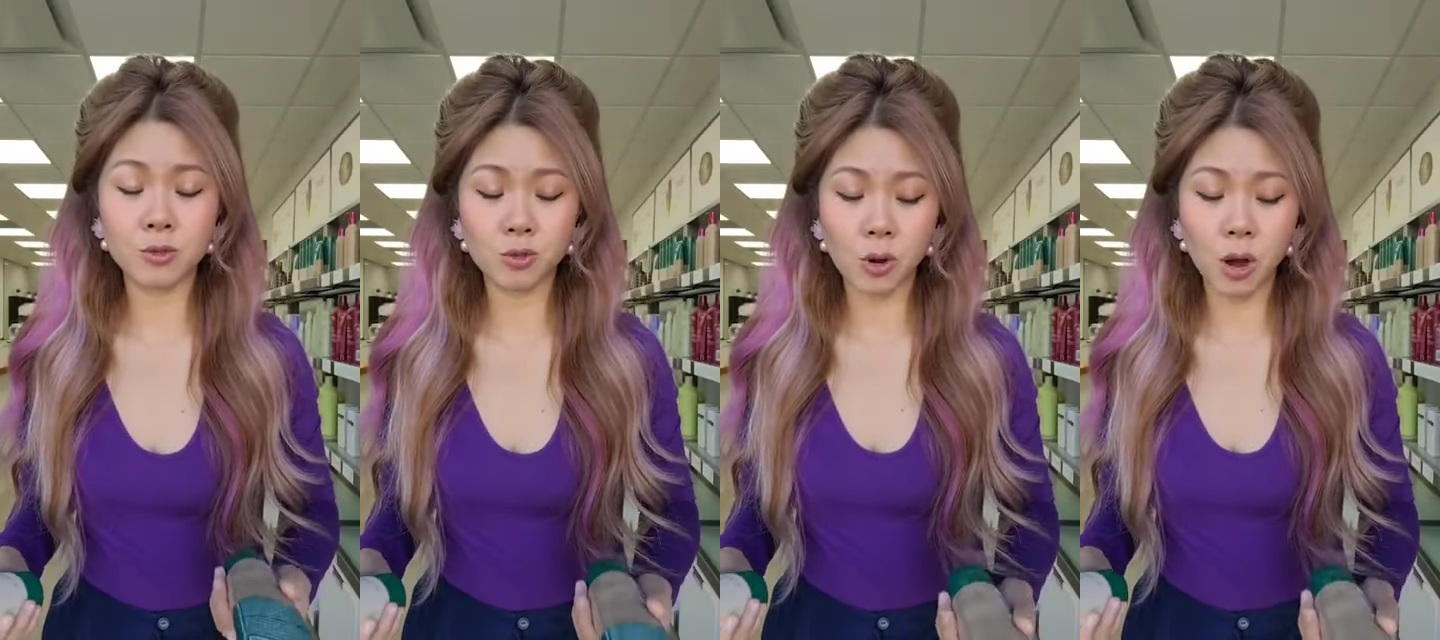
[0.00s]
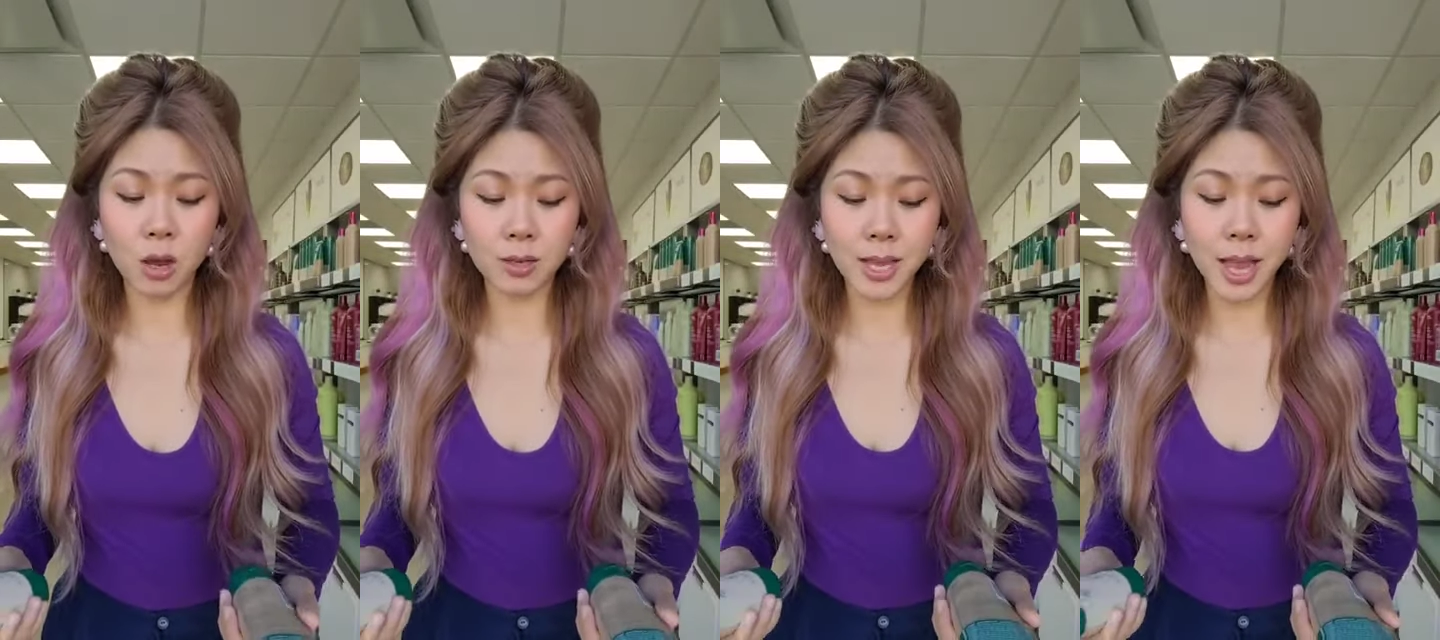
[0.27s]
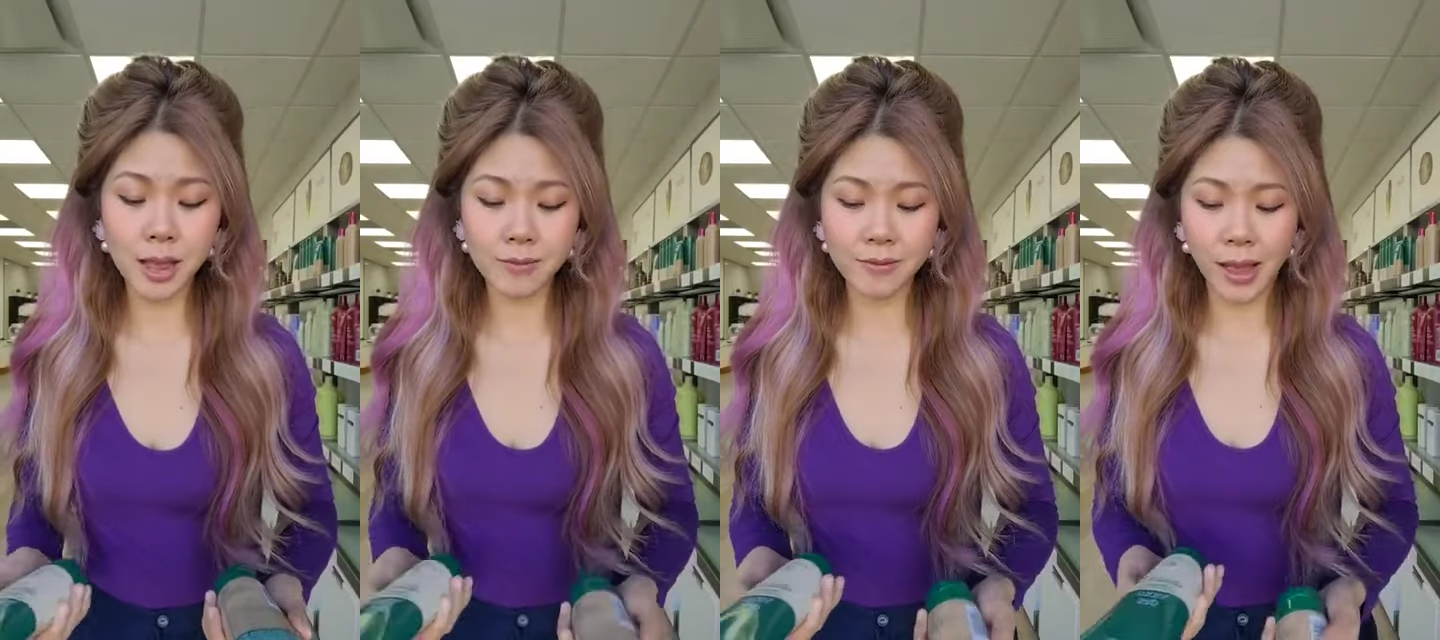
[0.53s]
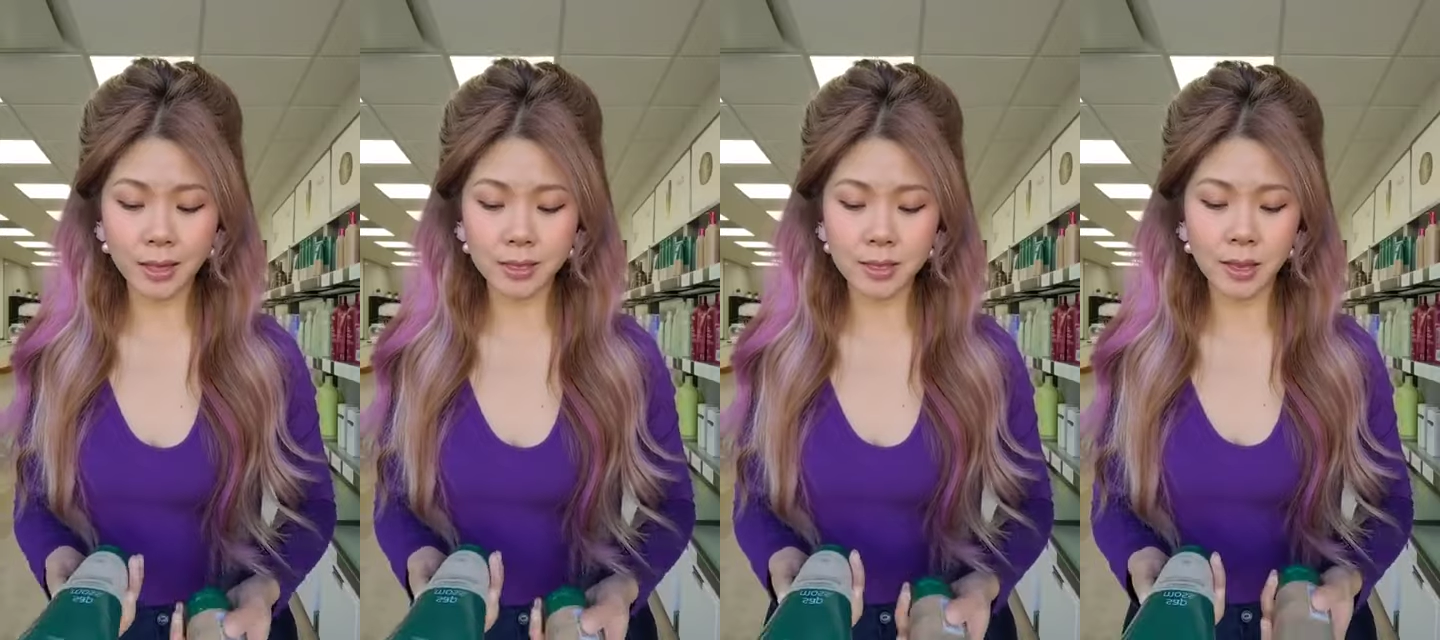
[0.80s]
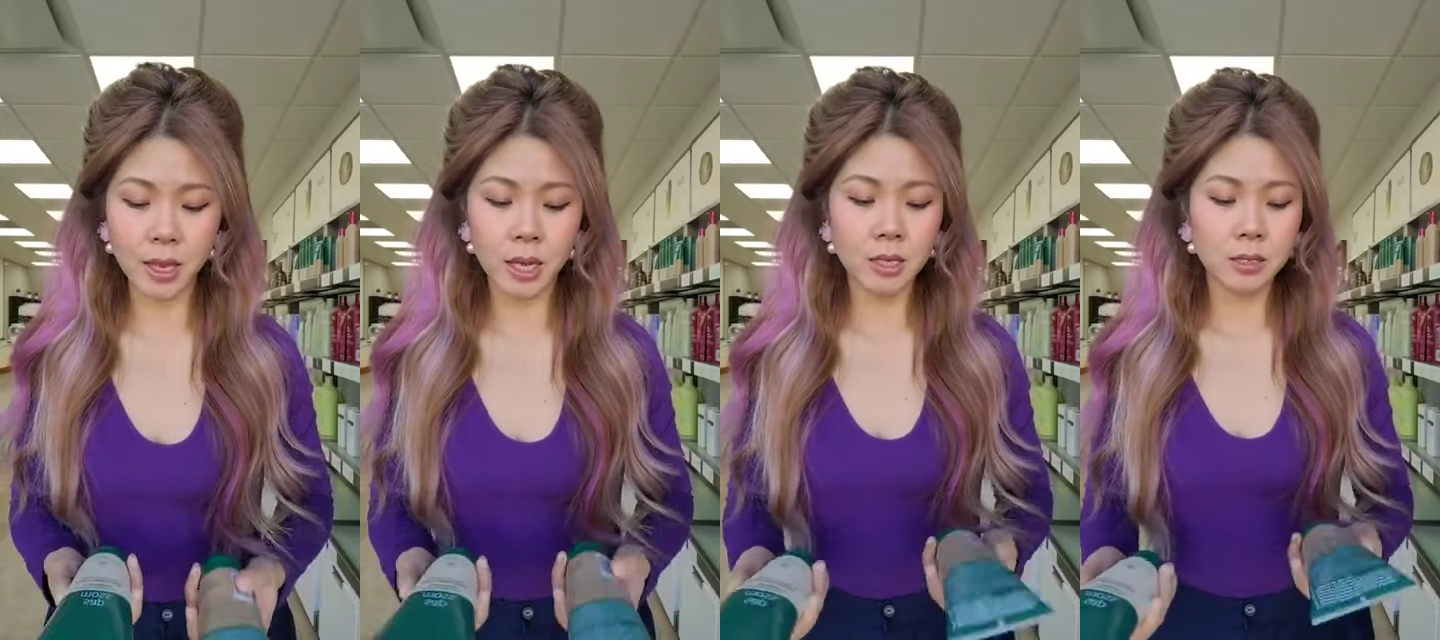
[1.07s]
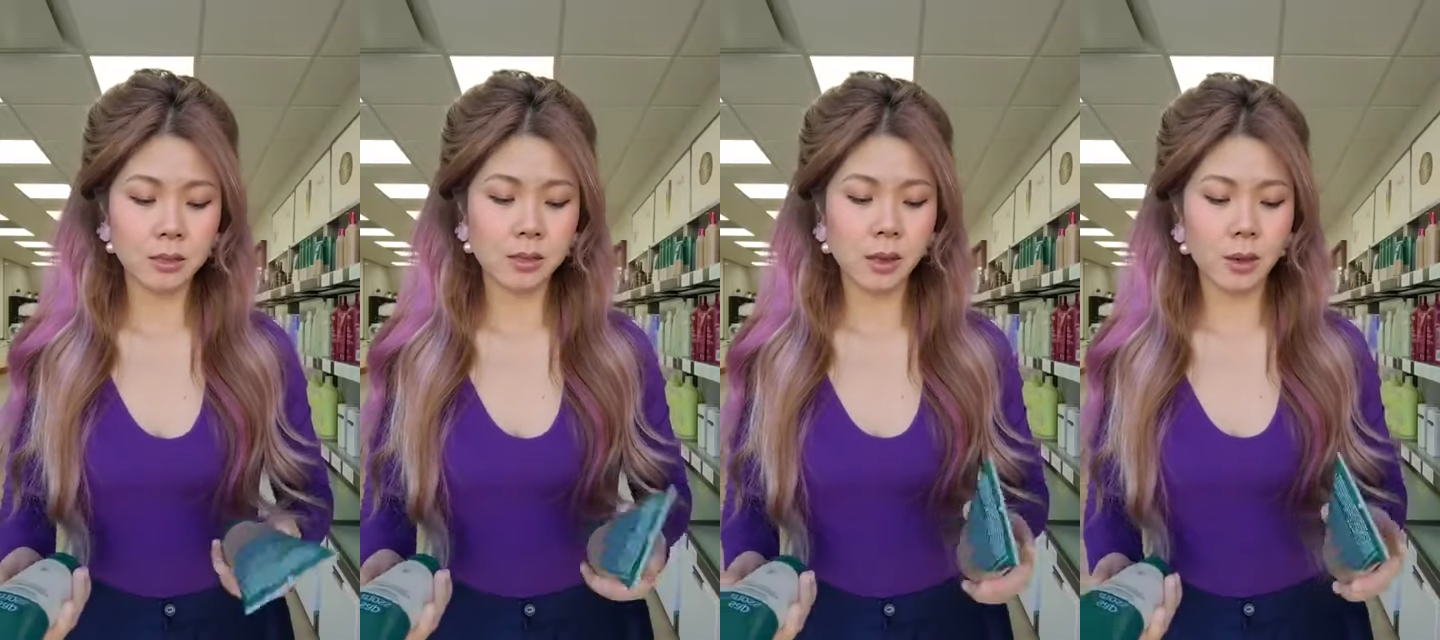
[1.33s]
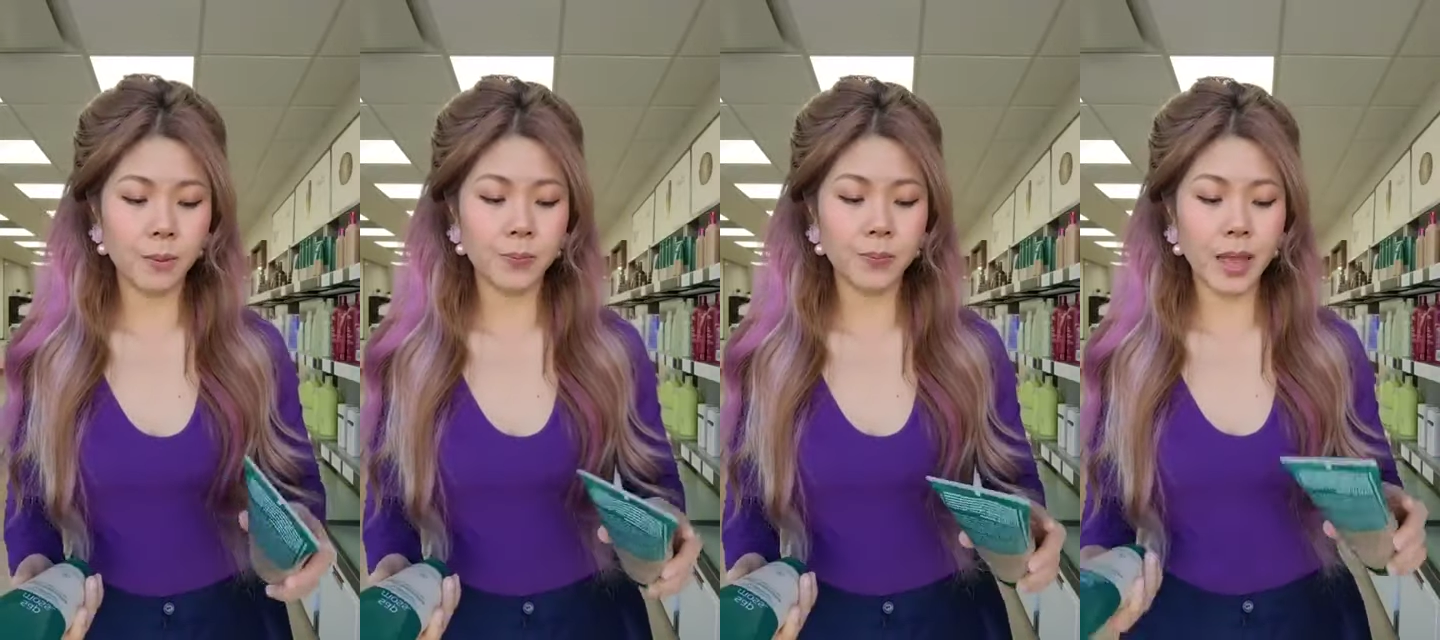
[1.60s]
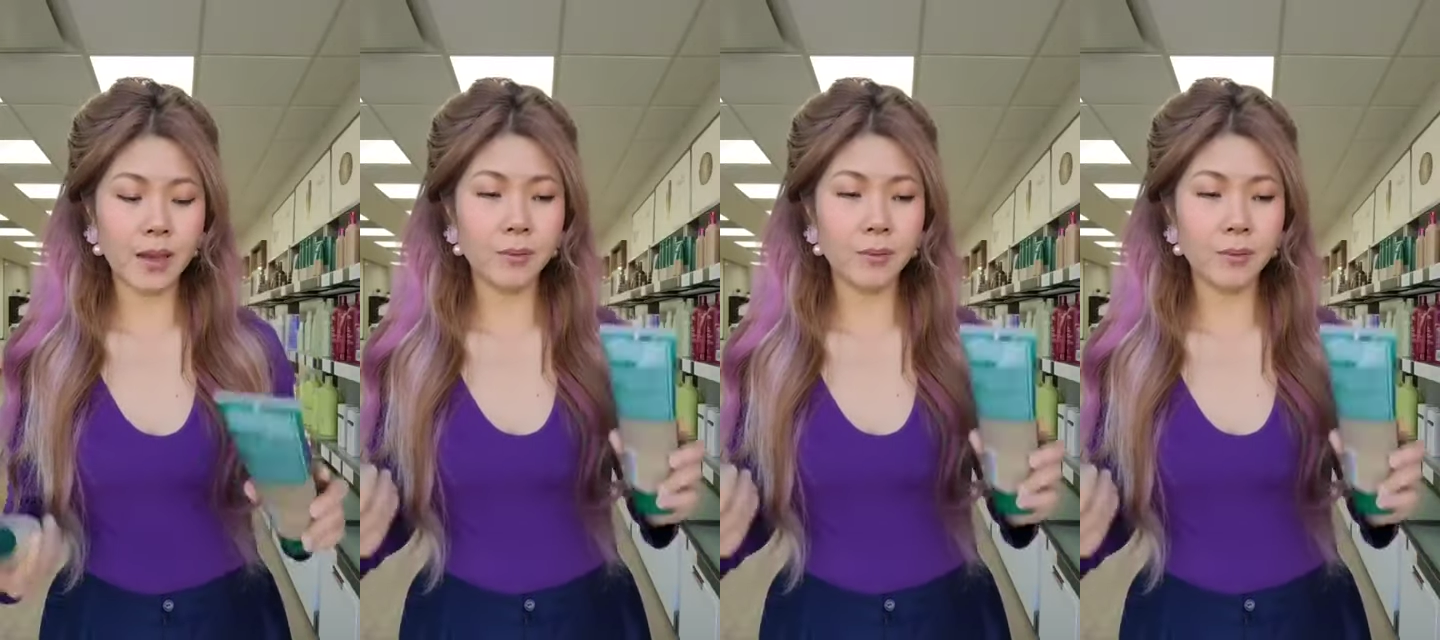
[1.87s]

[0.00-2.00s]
strong side effects. So